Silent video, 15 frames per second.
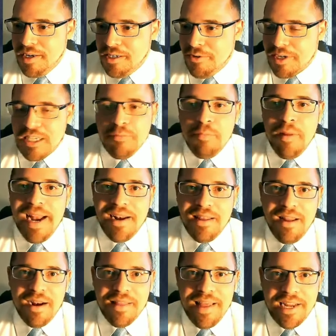to explain a
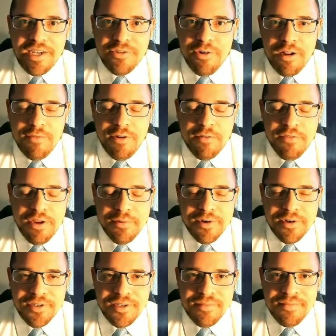lot of that to all of our
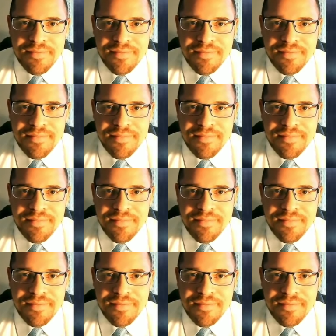viewers